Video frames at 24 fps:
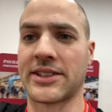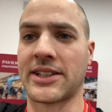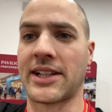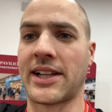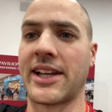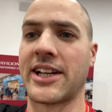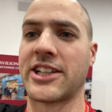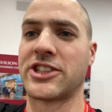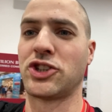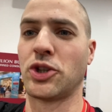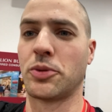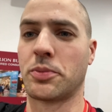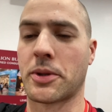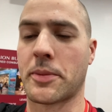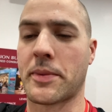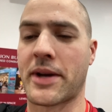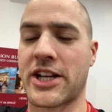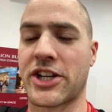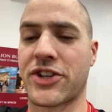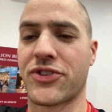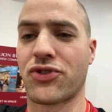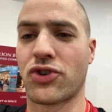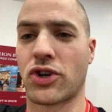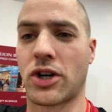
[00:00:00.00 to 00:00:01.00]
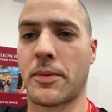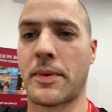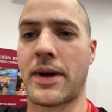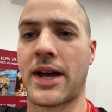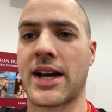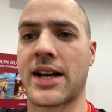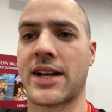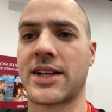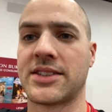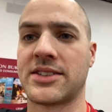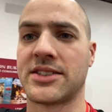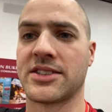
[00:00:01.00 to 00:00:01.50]
They like super match
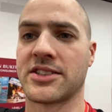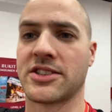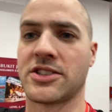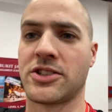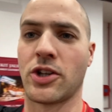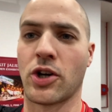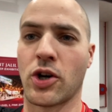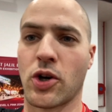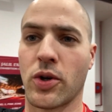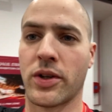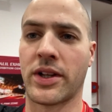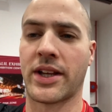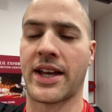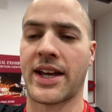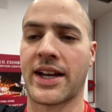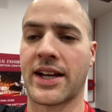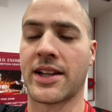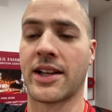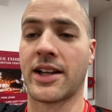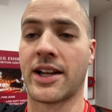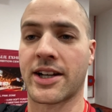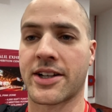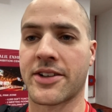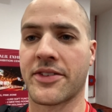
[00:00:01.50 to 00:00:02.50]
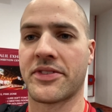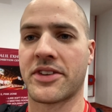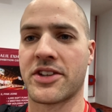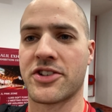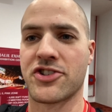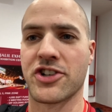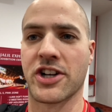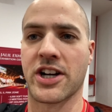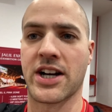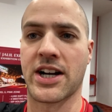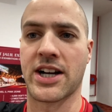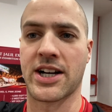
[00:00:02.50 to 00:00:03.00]
format because there's no like luck of the
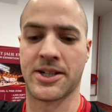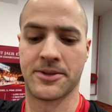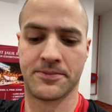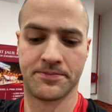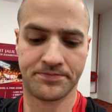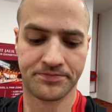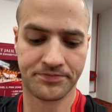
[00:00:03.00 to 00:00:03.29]
draw.